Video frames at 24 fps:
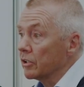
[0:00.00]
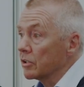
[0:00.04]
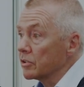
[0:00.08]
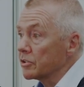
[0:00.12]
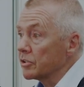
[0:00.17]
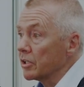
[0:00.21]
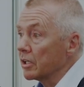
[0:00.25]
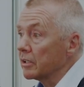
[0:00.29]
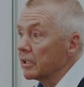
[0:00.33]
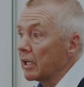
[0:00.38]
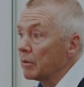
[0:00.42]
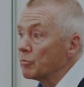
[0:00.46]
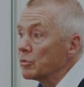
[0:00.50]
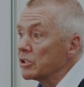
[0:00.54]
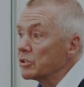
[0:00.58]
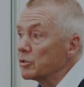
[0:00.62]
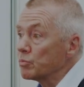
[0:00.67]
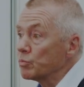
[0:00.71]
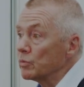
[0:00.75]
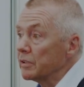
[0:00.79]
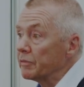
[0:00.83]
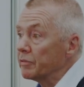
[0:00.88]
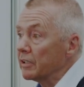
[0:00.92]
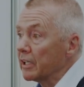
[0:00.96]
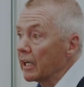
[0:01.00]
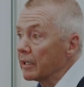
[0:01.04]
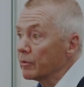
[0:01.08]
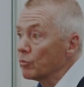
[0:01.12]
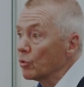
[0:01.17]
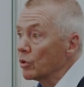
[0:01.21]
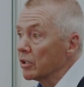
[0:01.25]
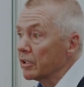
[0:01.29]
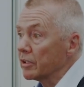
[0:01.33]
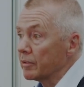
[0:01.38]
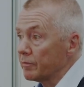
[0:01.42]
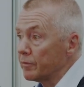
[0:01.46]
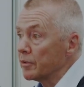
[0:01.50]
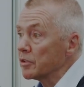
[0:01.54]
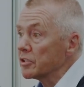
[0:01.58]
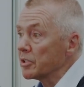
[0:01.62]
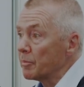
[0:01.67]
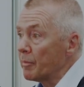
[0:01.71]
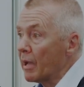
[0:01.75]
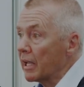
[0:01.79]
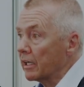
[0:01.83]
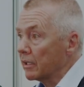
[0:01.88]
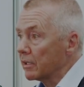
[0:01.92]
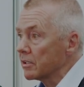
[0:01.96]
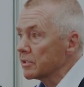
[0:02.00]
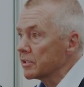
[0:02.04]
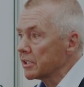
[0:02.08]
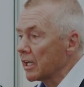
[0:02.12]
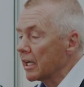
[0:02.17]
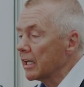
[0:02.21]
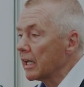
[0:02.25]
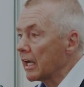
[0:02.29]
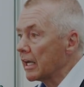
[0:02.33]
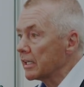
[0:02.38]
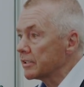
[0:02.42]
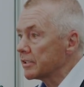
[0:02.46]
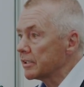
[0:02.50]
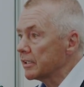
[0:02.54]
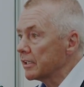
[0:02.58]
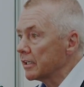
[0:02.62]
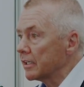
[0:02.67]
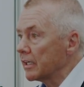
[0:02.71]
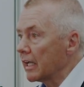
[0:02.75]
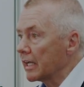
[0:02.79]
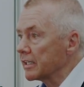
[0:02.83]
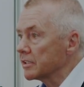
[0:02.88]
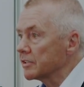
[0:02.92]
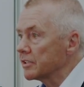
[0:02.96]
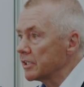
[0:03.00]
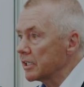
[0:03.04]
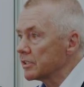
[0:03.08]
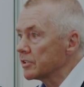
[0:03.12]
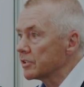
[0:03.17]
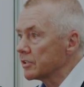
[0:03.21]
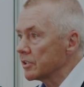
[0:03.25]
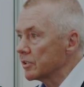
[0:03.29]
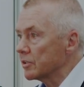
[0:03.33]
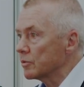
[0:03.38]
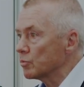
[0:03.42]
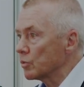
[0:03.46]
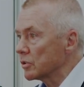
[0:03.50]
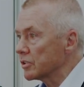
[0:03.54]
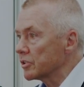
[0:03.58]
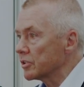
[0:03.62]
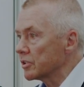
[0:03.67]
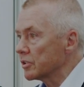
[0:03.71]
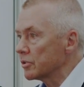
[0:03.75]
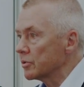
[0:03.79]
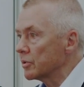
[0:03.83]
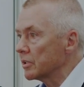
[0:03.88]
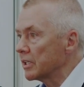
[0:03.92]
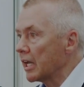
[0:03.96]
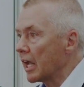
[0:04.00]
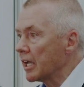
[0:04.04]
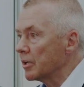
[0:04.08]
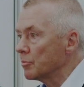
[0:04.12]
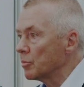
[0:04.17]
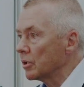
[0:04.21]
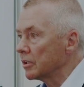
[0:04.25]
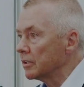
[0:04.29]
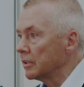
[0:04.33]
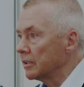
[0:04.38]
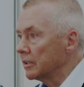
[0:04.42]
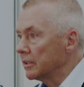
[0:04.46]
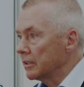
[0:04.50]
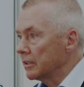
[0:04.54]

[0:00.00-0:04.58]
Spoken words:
So that was, if you like, one of the fundamentals IATA existed, was to enable